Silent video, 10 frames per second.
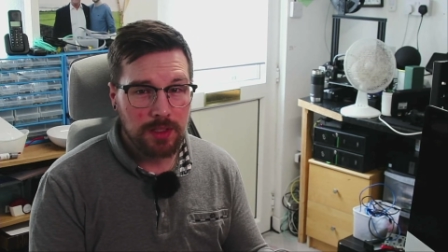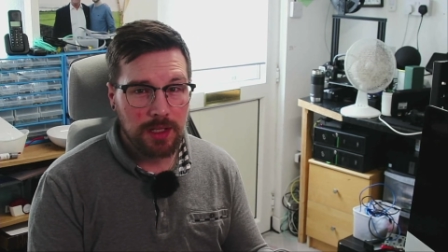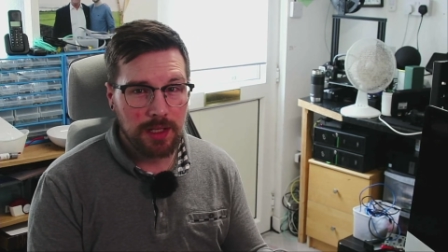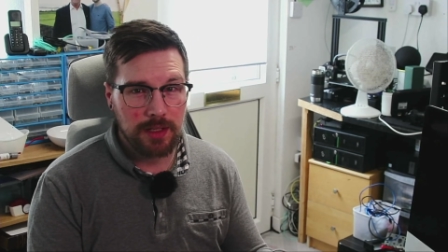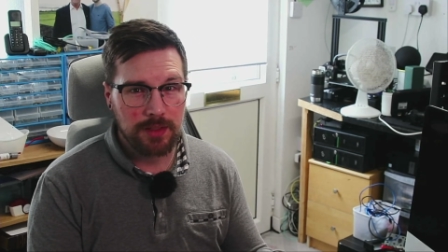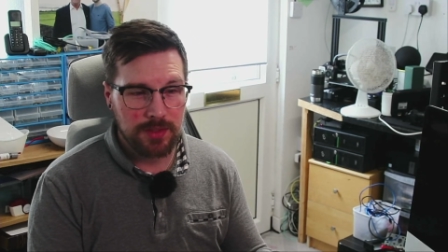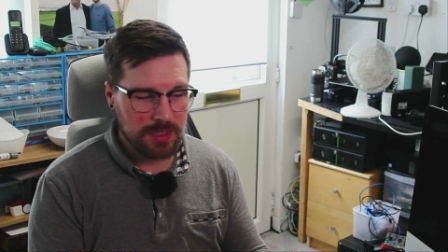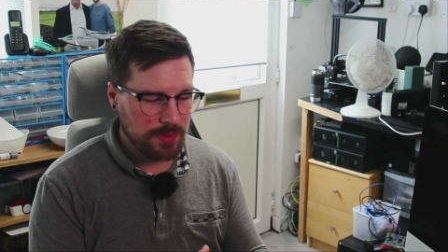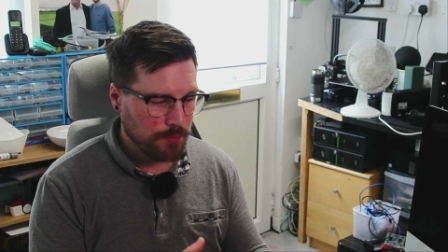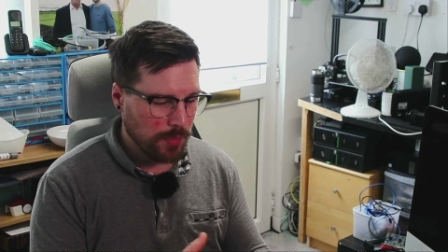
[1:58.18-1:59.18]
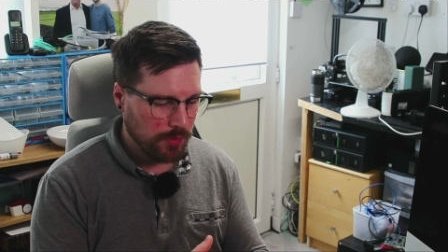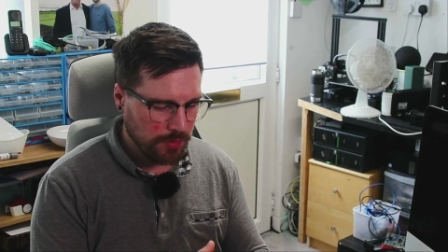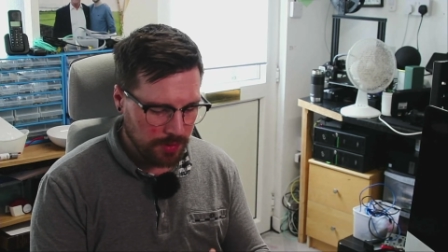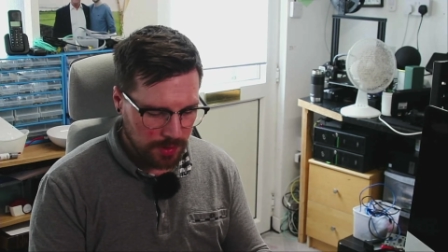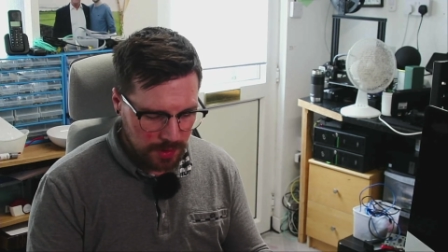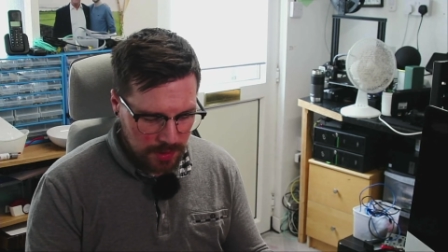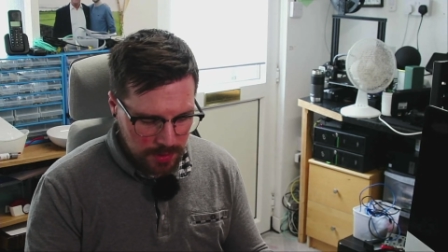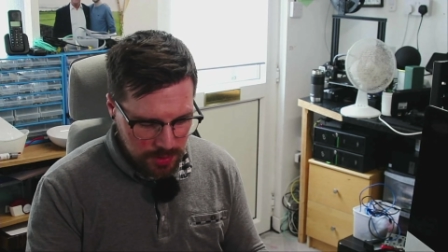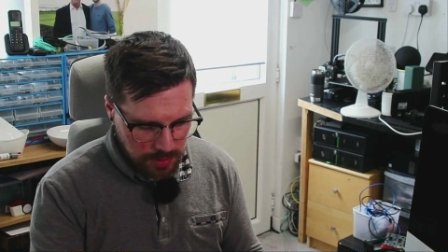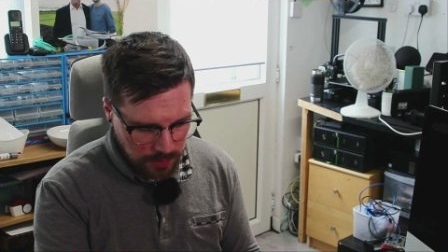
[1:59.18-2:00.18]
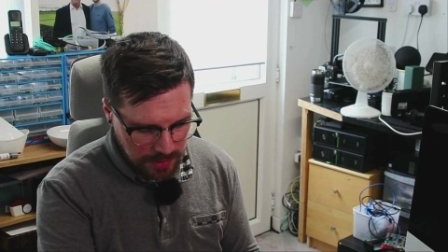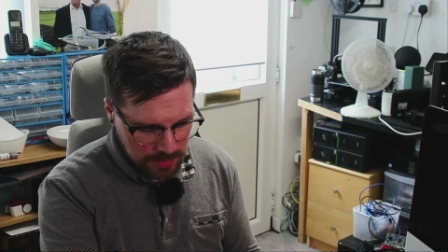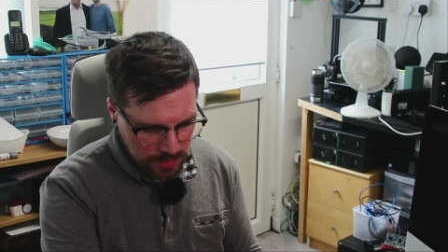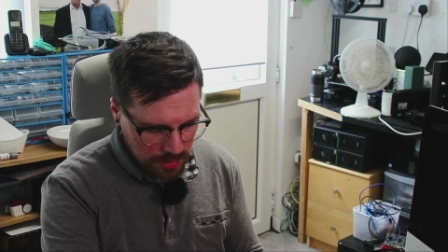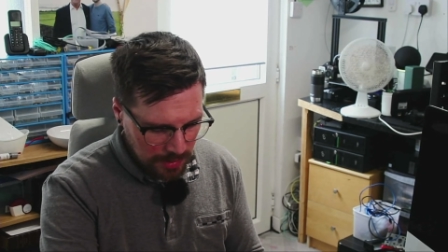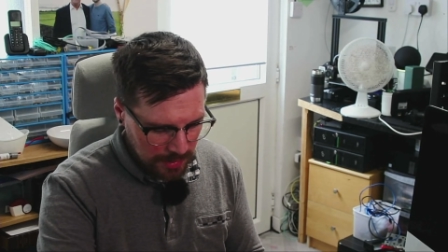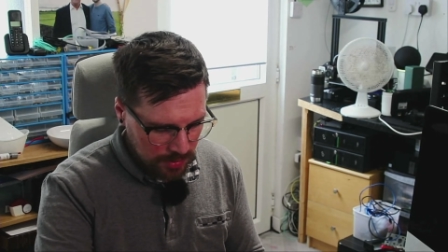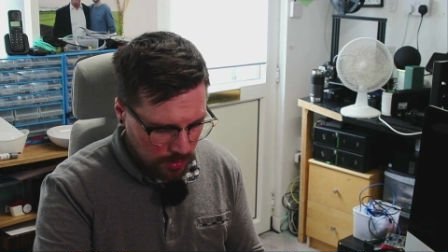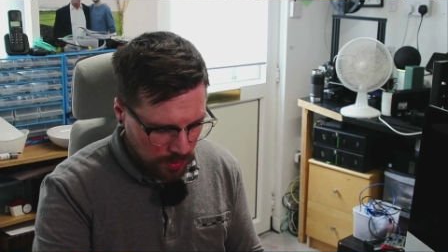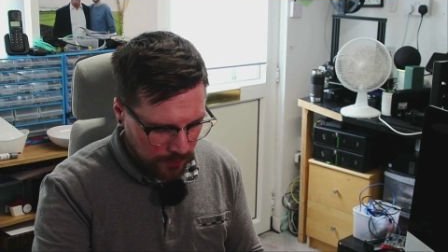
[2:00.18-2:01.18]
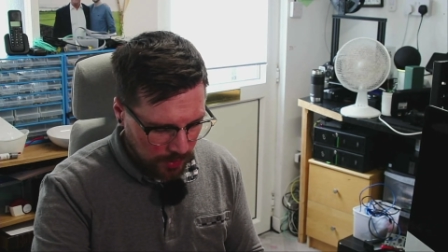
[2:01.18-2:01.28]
uh, this month. So let's let's go over the